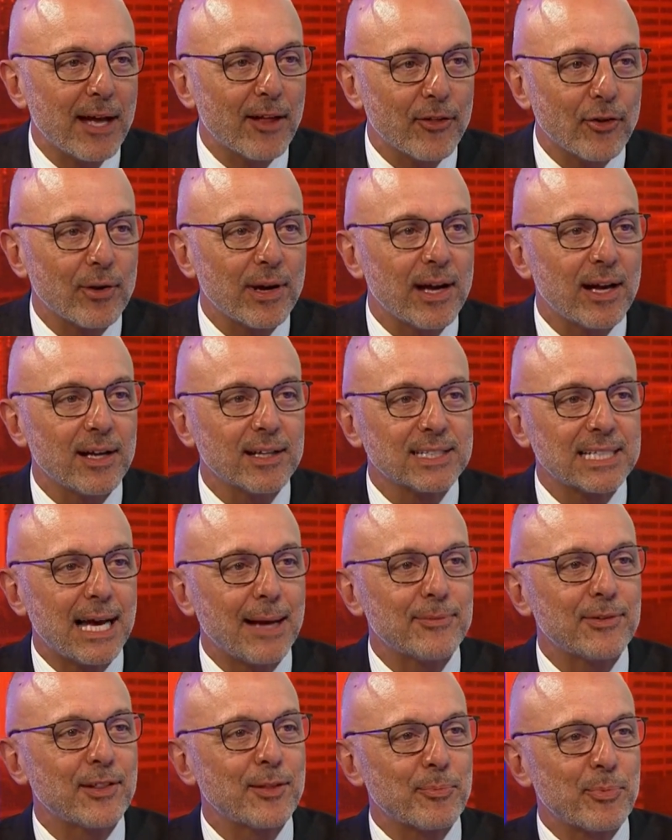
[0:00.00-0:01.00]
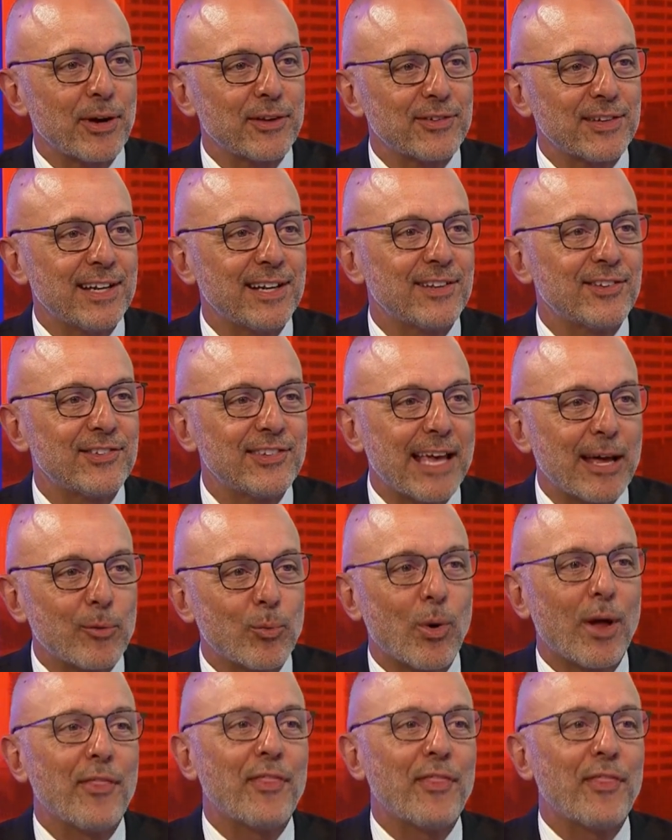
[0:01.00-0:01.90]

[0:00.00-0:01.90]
other times that the president guess, said I,